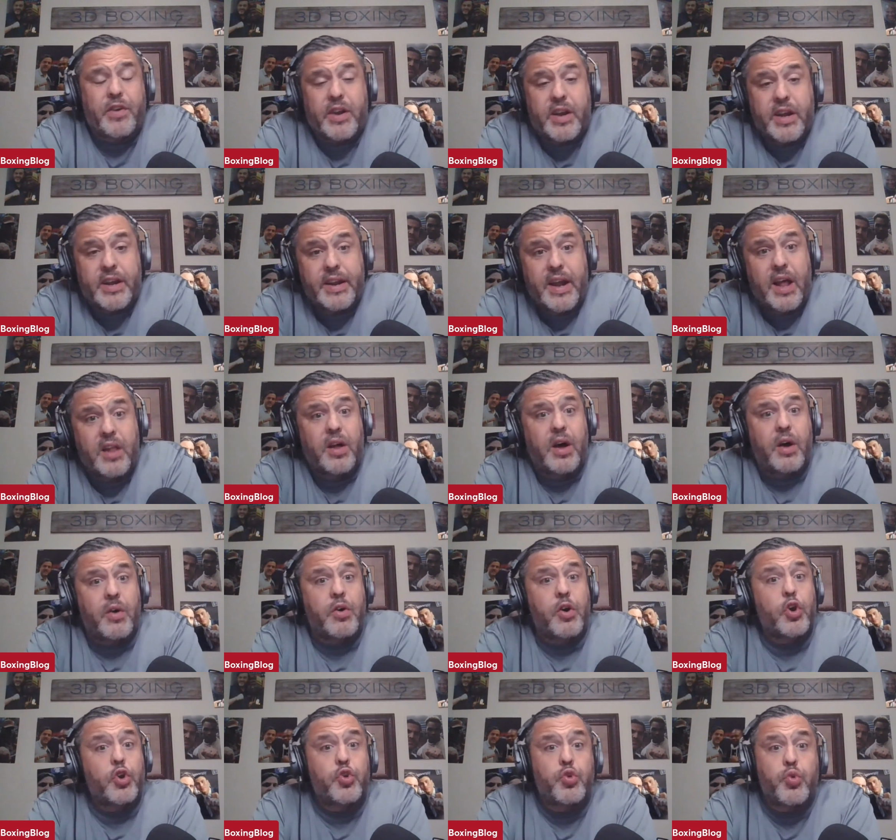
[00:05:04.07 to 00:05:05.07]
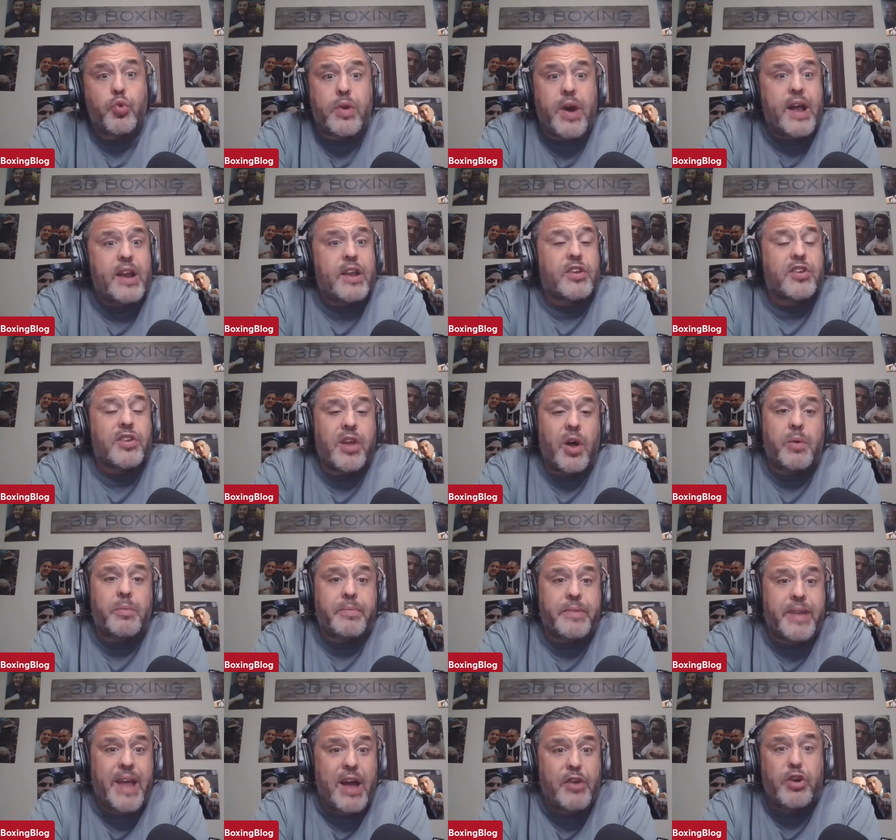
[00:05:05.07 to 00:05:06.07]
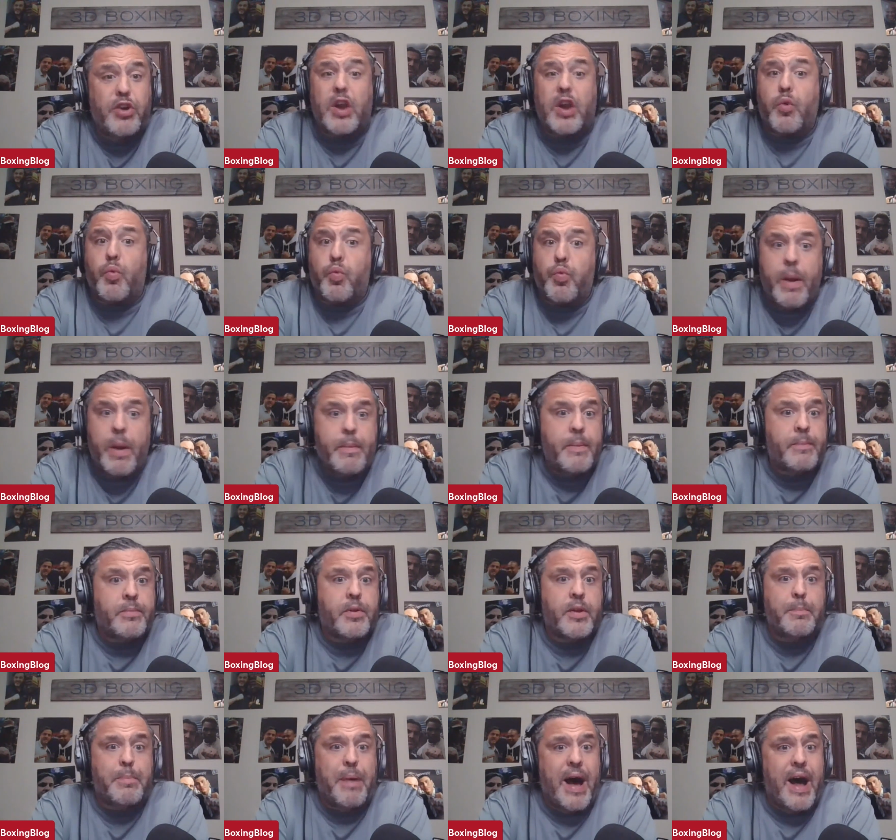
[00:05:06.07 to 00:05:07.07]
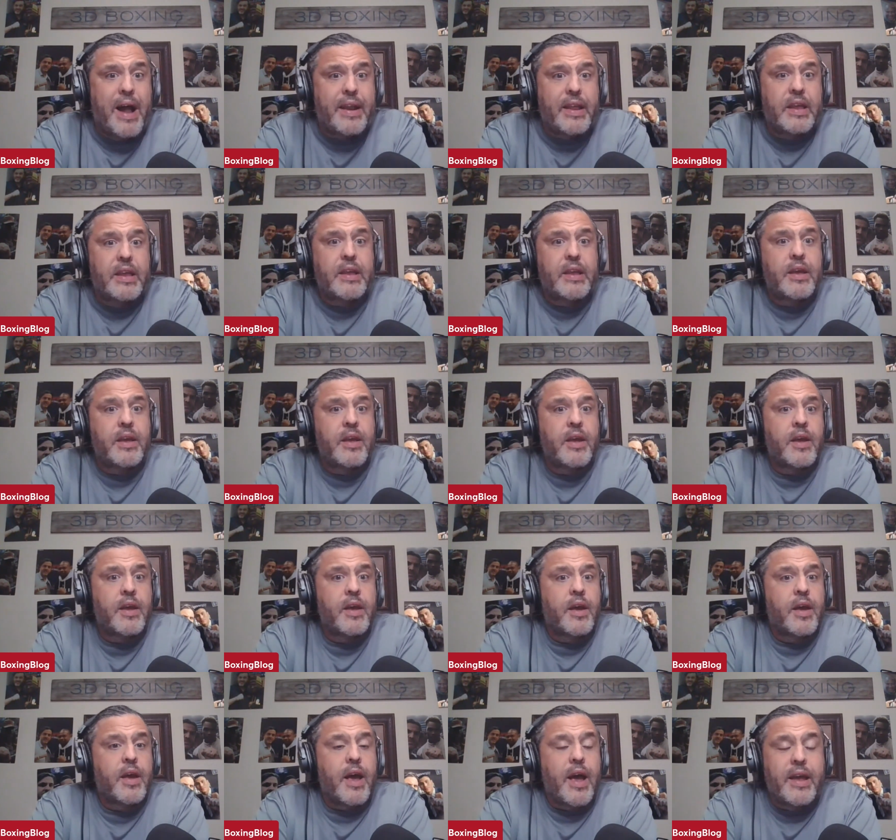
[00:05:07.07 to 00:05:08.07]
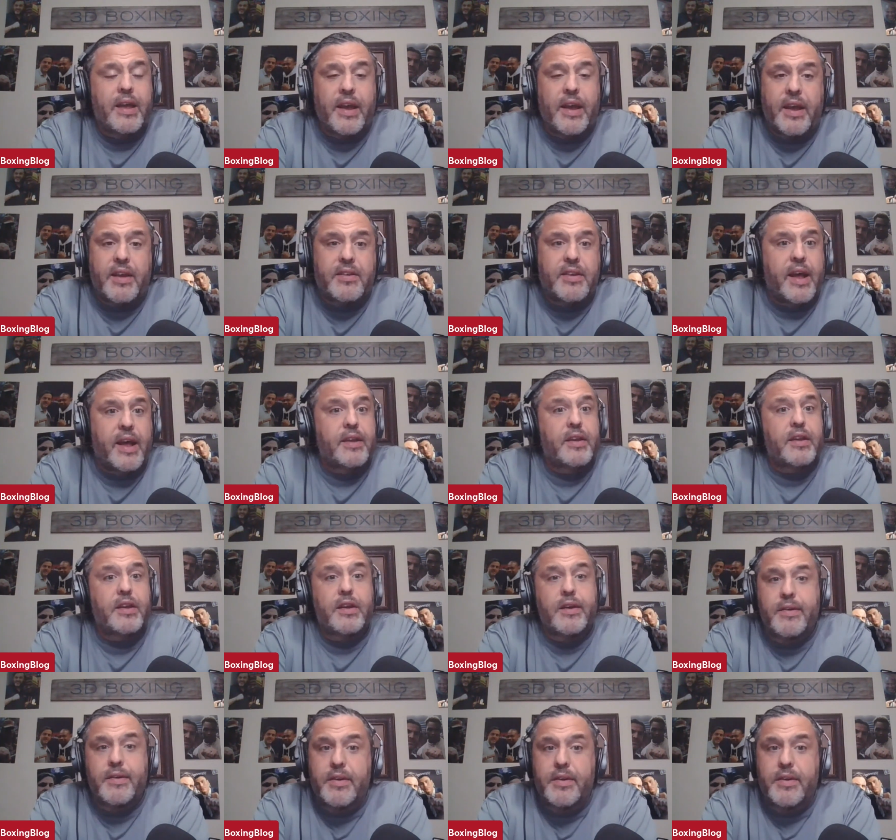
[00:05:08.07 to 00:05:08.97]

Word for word: if you're Canelo. You gotta slow him down. You gotta rip him to the body. like I said,